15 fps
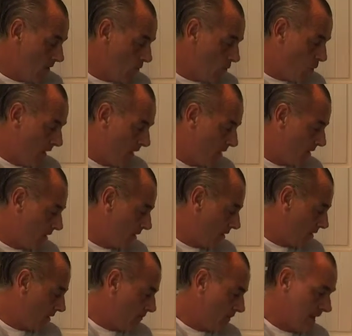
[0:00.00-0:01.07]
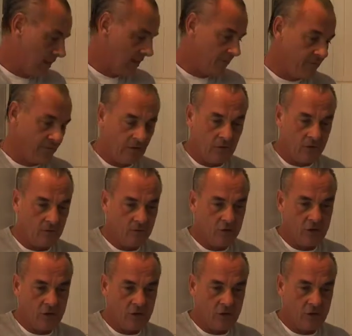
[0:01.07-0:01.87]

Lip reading: when I'm making films,